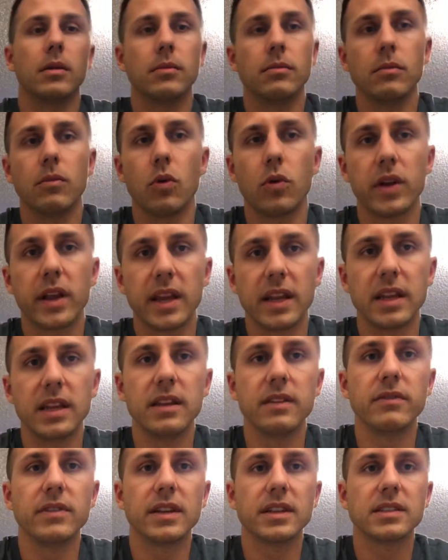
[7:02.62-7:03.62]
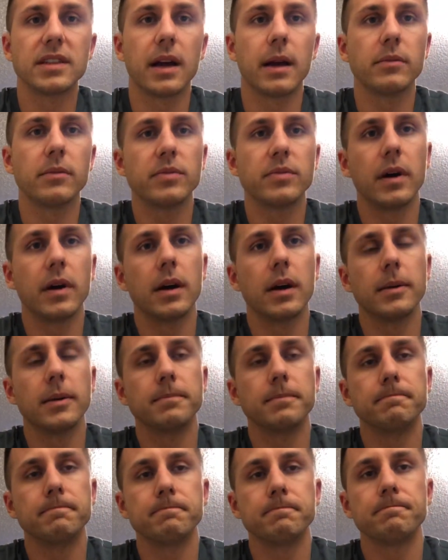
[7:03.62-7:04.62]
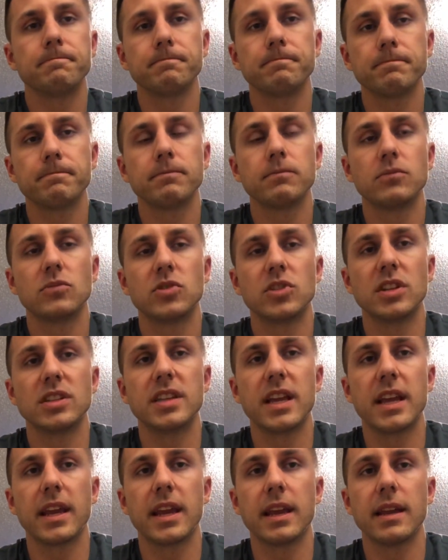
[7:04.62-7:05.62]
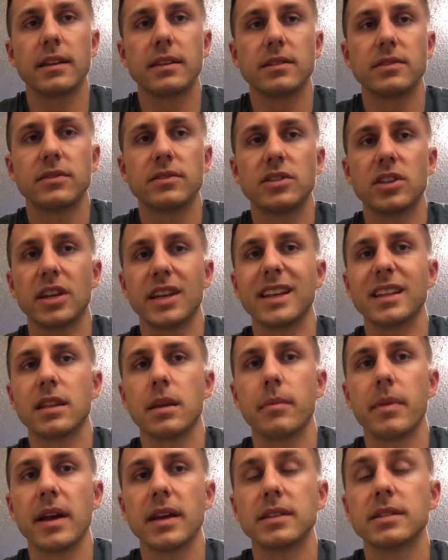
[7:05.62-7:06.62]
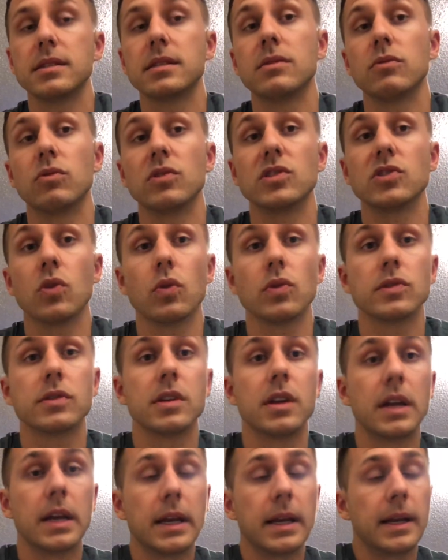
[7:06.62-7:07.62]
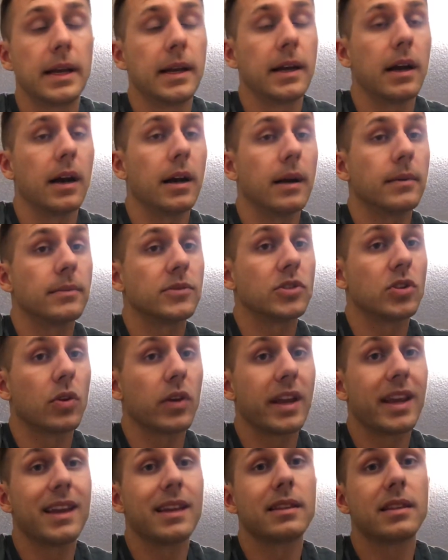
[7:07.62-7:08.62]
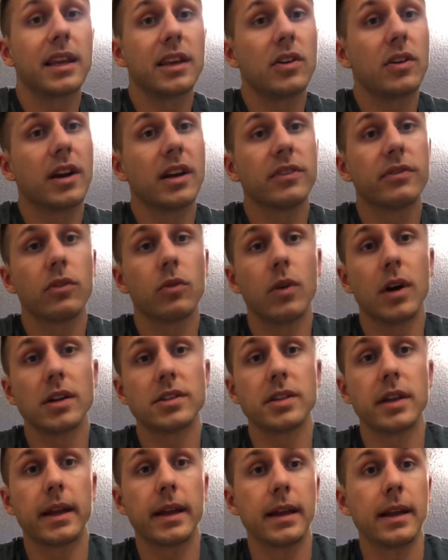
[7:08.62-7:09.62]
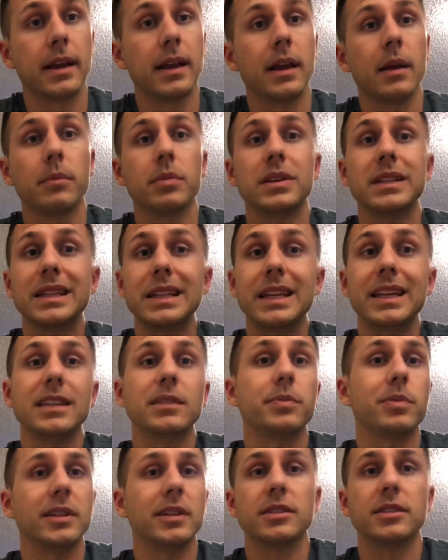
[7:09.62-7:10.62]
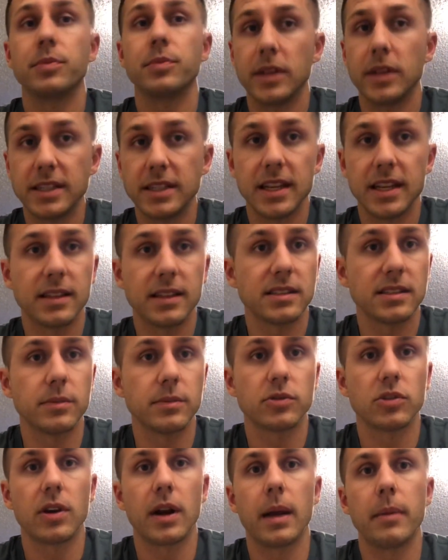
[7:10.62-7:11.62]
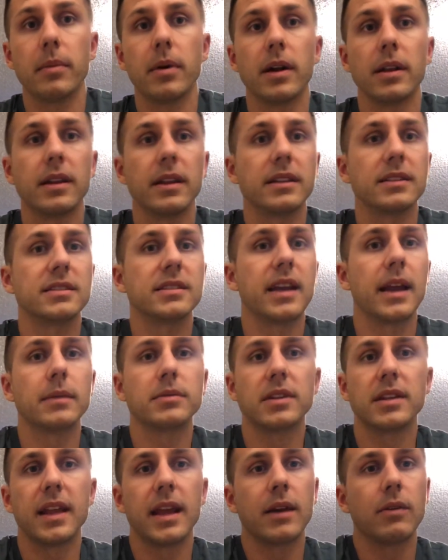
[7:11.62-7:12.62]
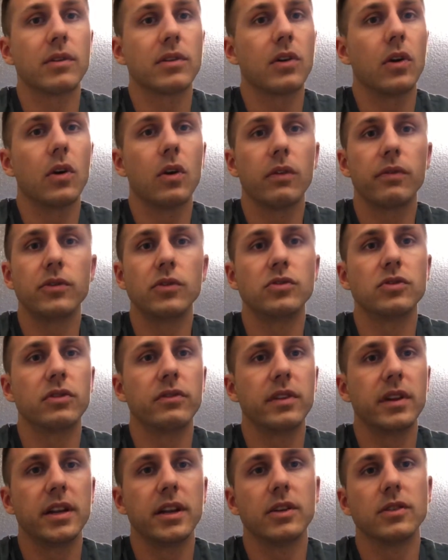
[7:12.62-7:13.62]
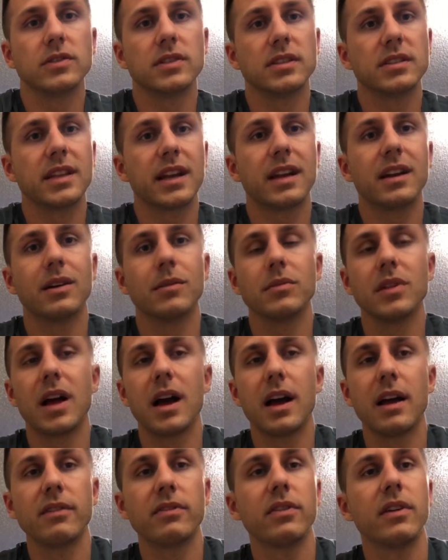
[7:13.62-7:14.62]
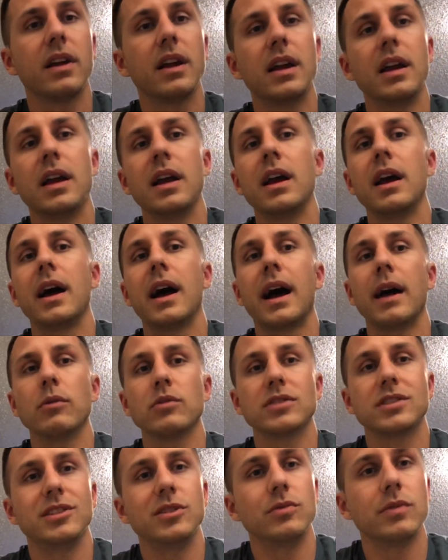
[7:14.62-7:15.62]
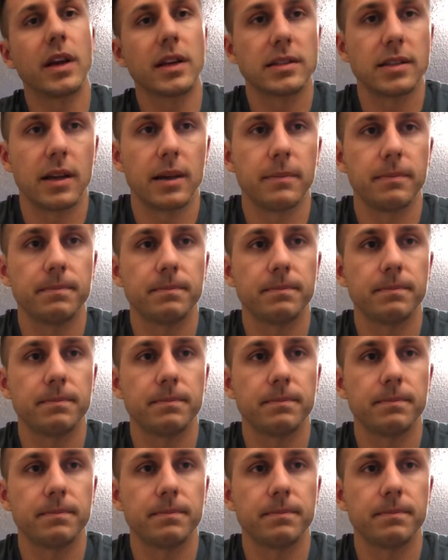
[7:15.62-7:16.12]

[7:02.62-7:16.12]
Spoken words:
morning and evening time to take it to get the best results. So again, thank you guys for watching. Please, please, please hit the subscribe button and stay up to date with all future videos as they come live. I will see you next time.